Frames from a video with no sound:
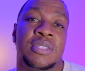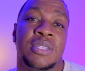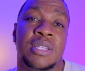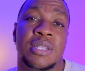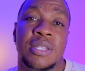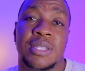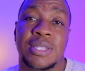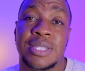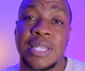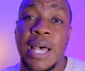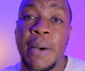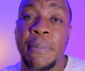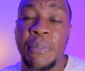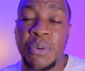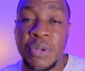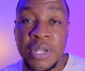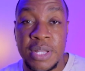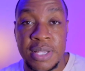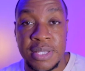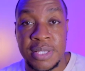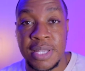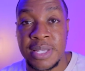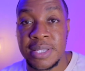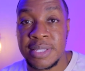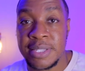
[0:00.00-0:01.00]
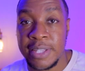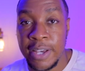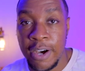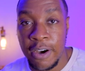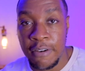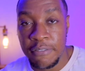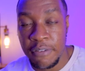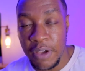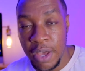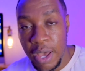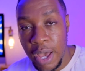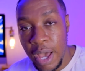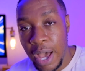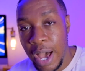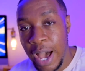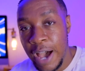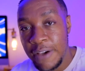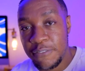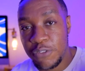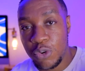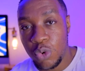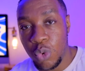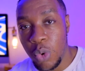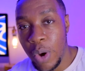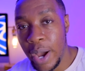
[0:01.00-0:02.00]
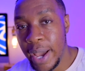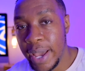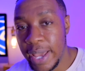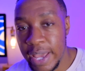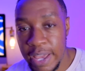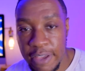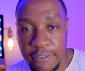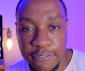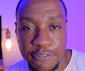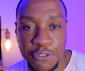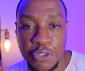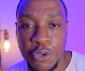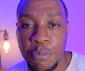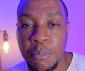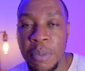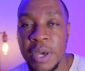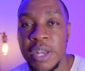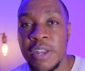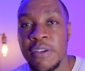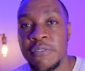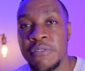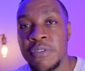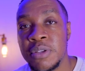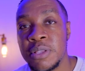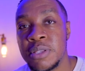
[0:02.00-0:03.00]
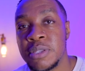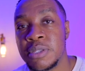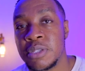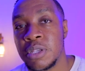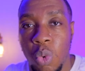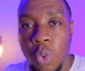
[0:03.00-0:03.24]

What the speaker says: and saponins itself have quite a few benefits.